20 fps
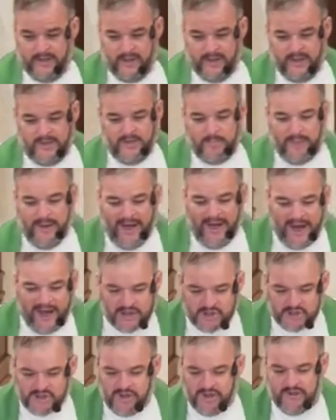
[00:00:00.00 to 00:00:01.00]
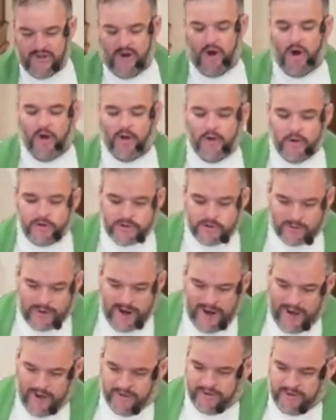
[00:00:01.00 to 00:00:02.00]
In the passion, in the hollowed
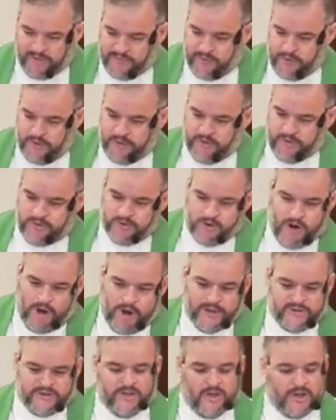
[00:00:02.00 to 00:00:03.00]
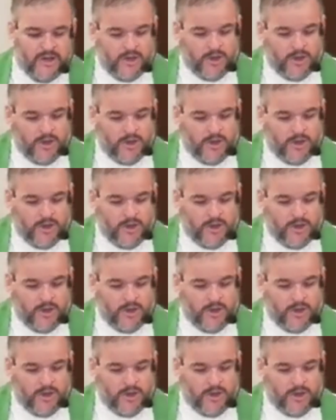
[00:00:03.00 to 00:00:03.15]
ground at the foot of the cross,